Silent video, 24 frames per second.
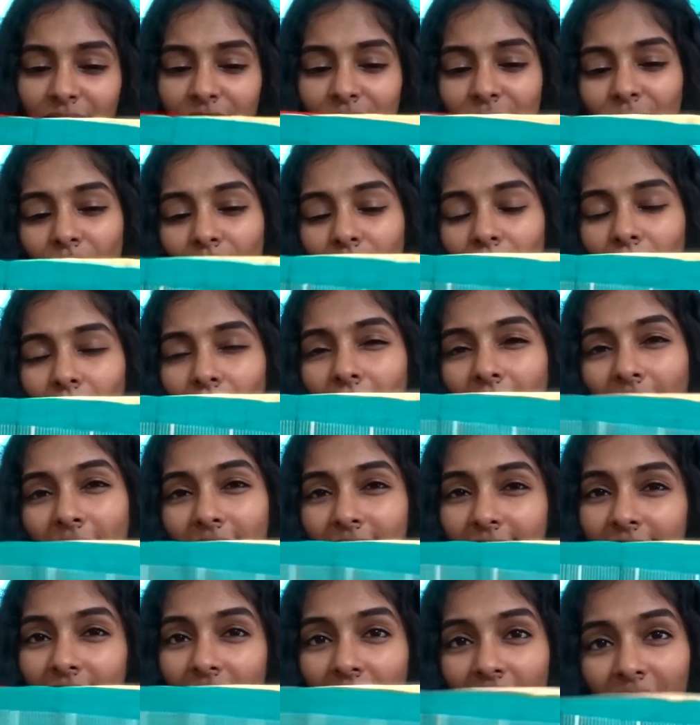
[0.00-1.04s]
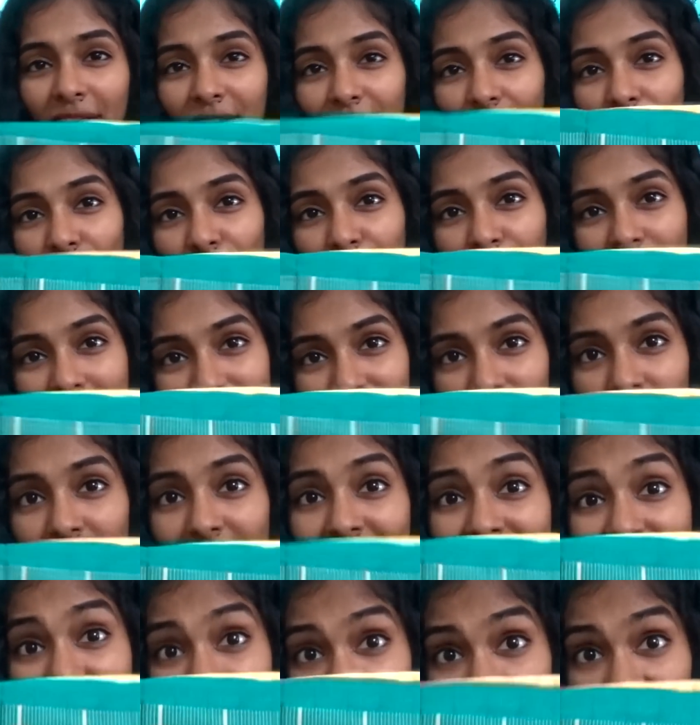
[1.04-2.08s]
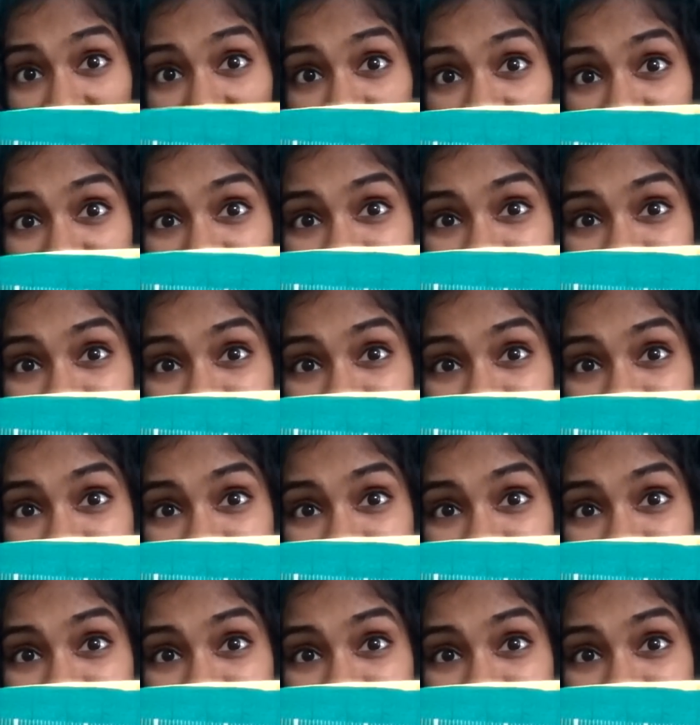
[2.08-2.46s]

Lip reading: So it kind of resembles Kerala